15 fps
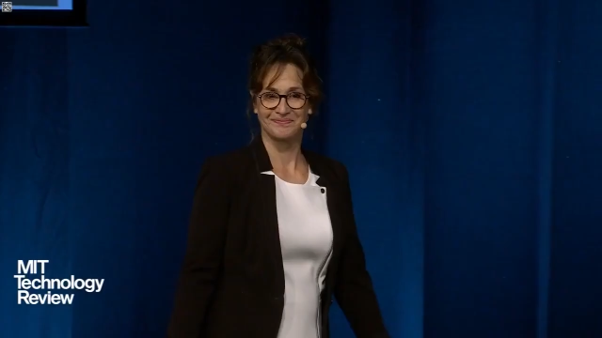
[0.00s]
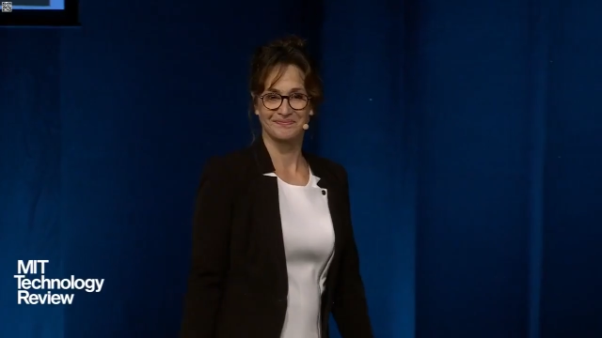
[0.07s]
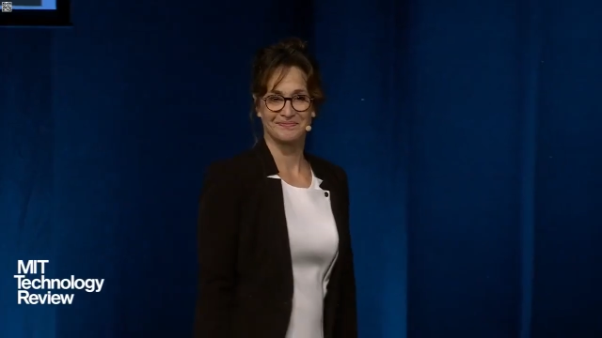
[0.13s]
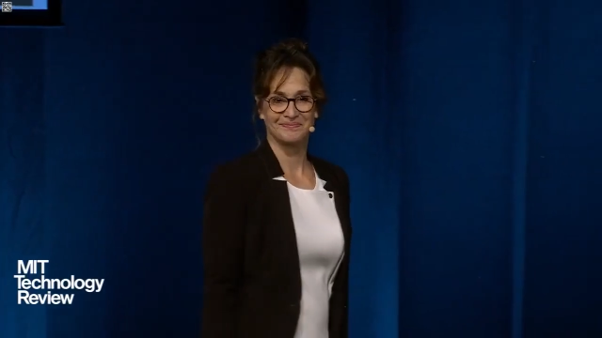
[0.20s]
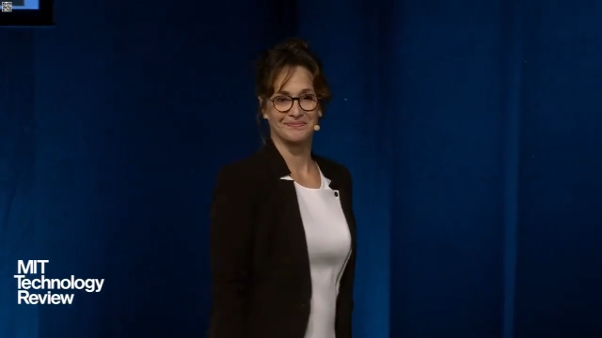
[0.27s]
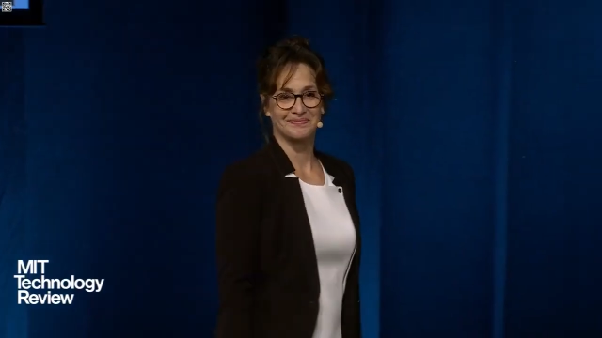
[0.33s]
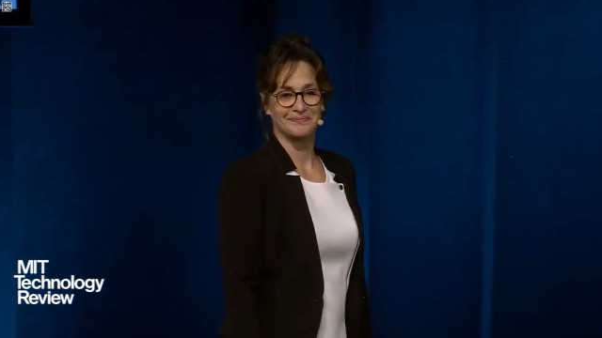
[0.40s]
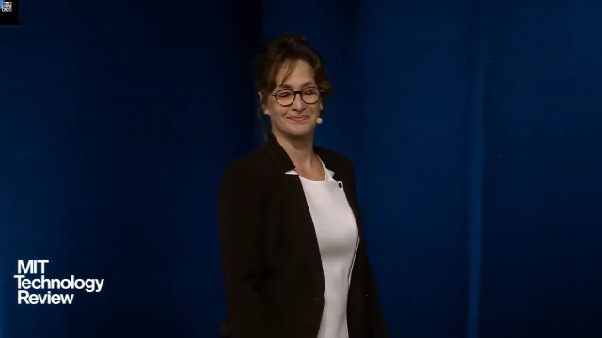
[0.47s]

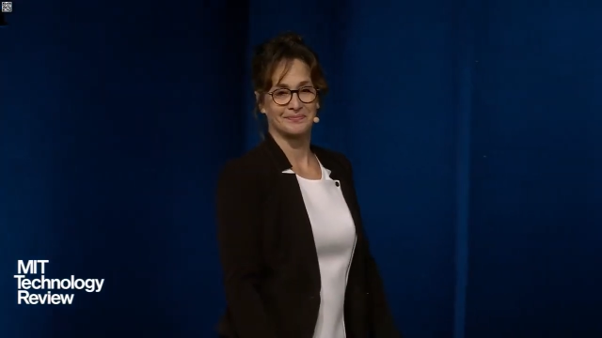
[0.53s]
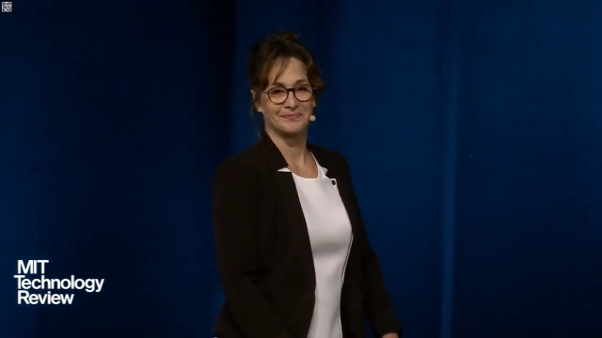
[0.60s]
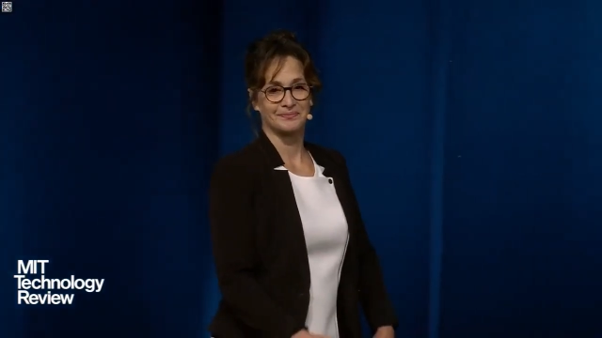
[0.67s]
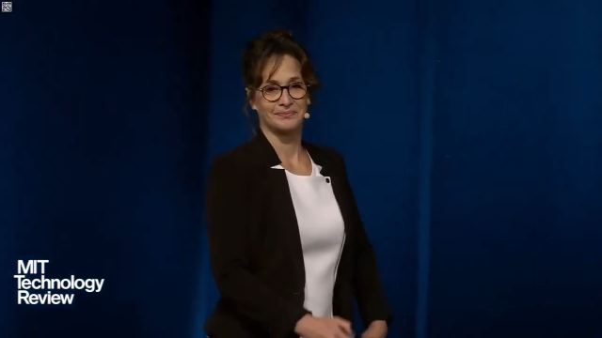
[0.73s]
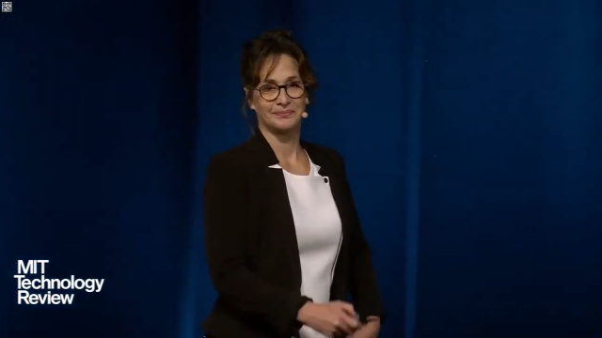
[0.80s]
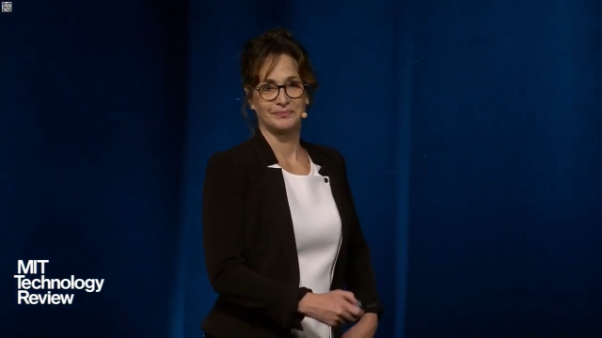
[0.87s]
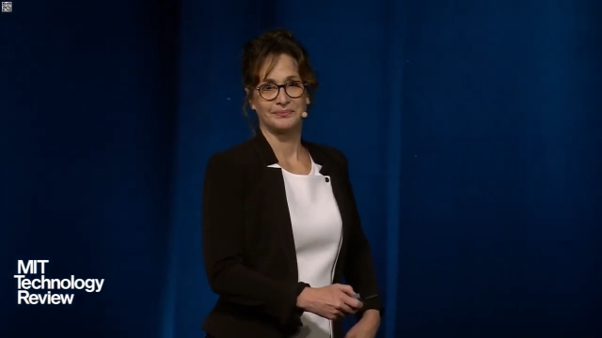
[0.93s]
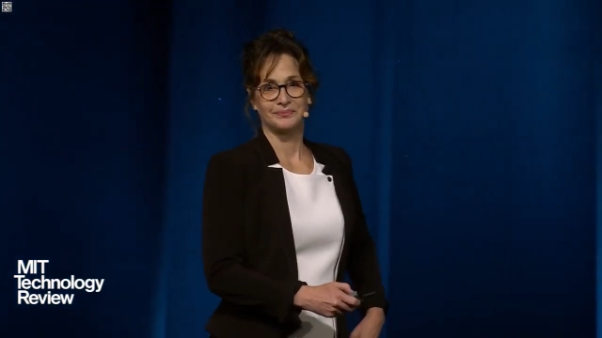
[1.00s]

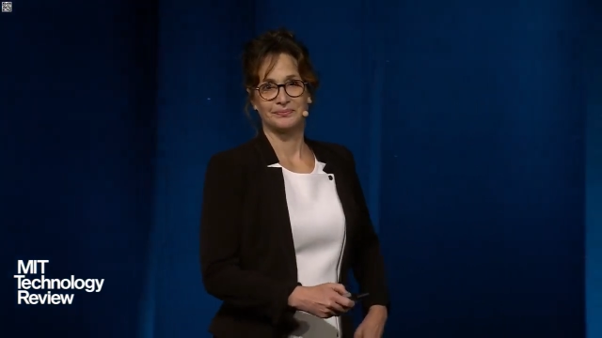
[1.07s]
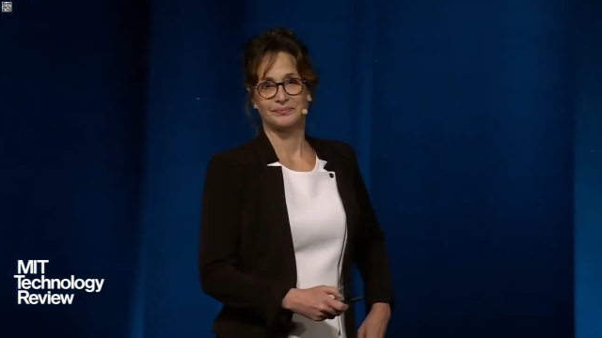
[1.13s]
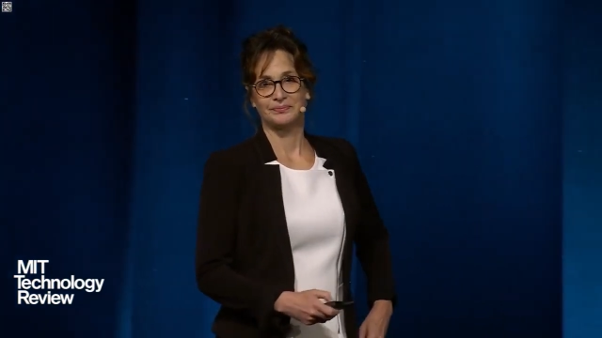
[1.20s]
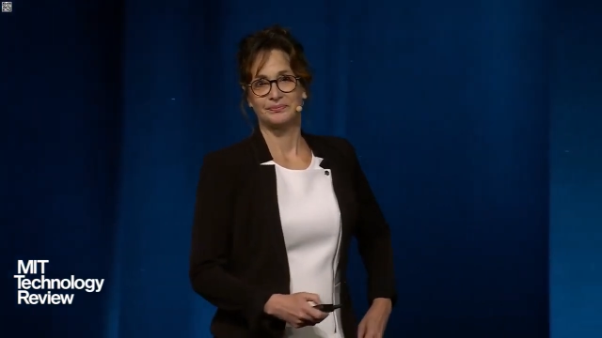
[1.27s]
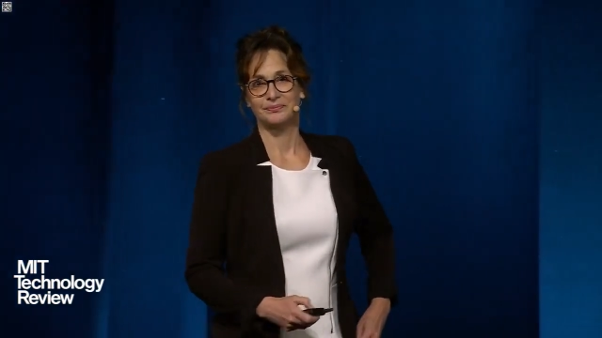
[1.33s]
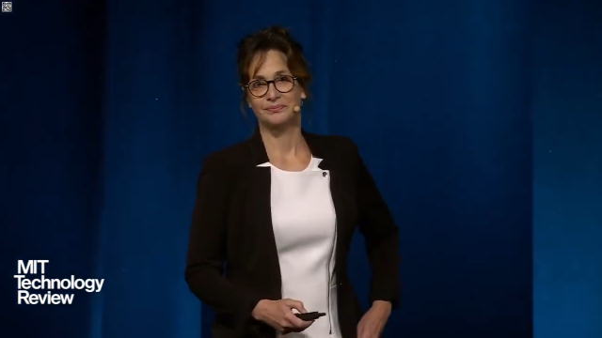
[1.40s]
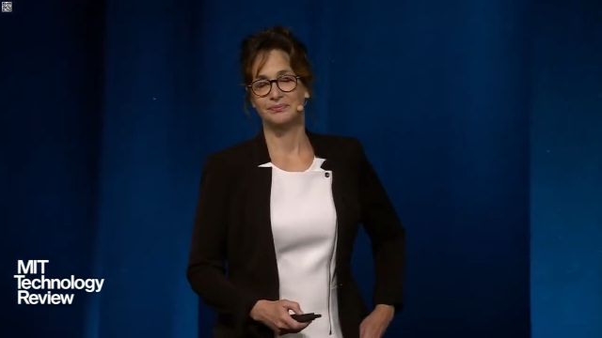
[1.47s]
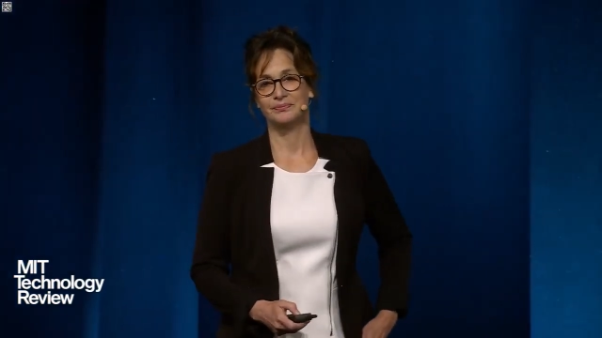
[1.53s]

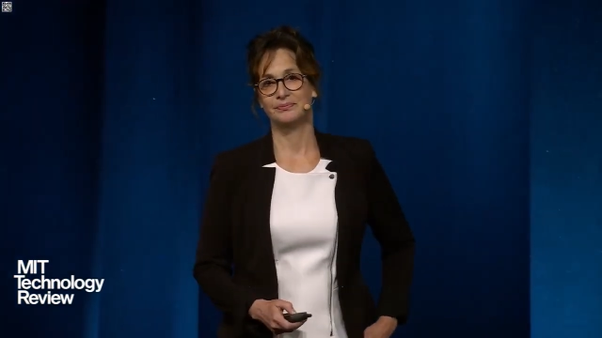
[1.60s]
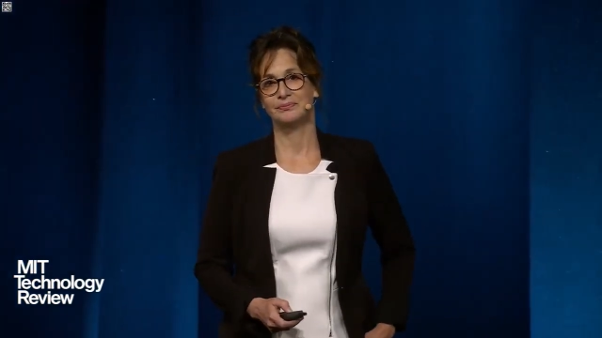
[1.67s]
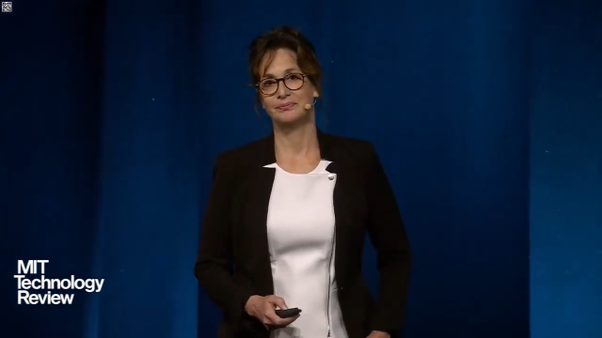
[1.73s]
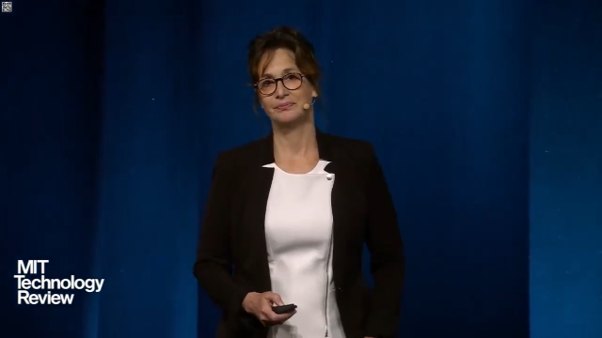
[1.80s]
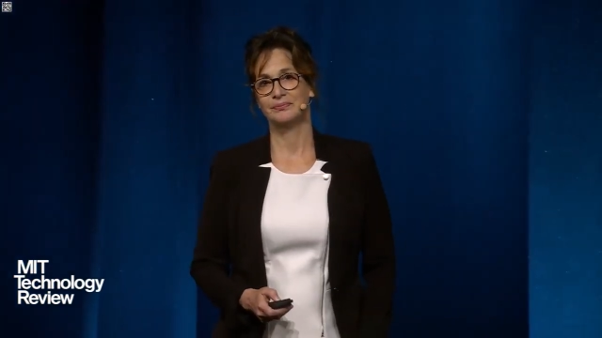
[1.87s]
Nothing is said.